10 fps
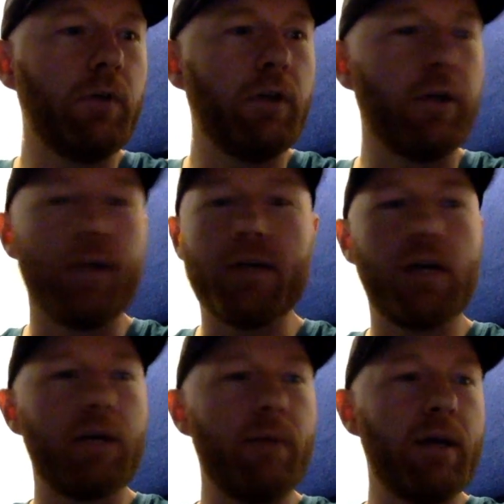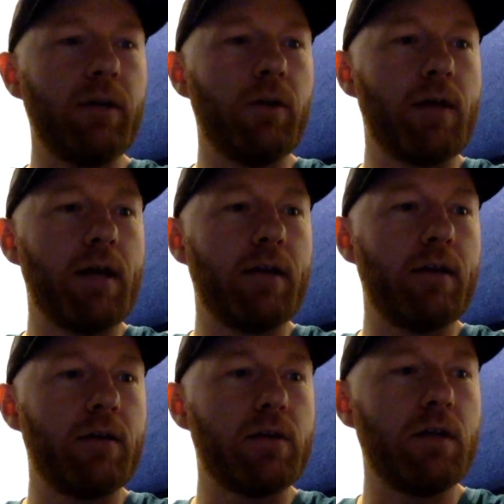Look at this, I can make it look like
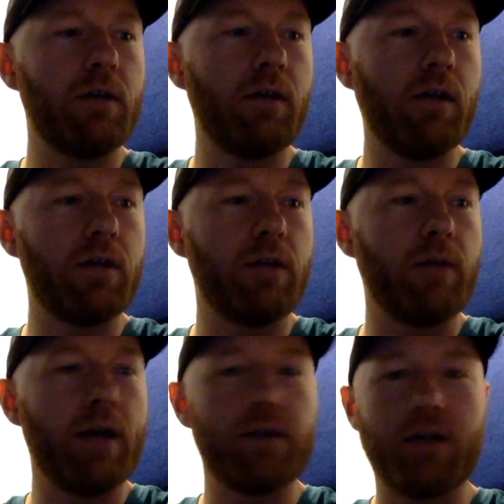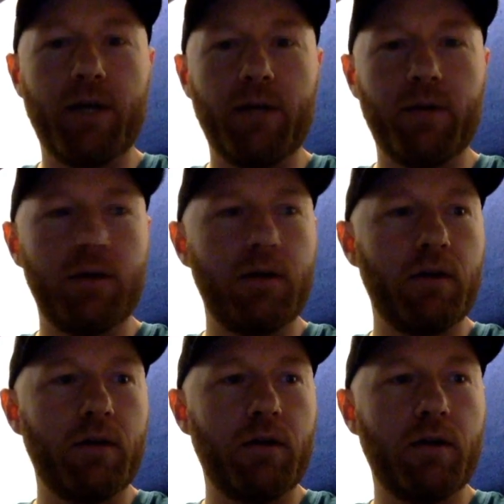there's a sunrise coming up.
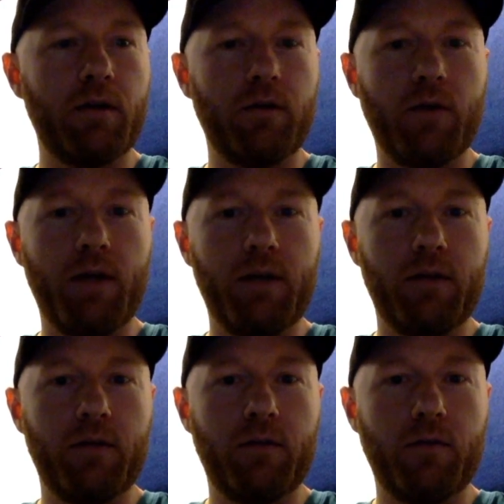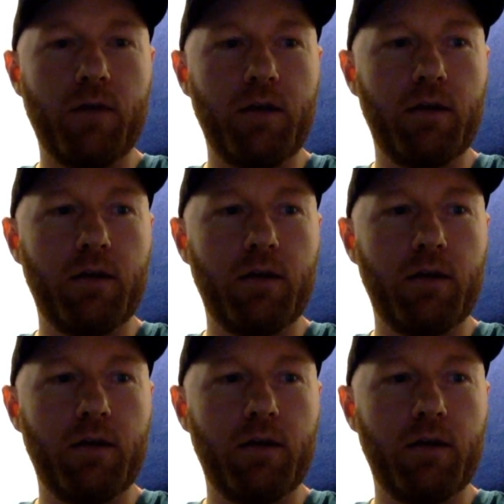Ready? Ready?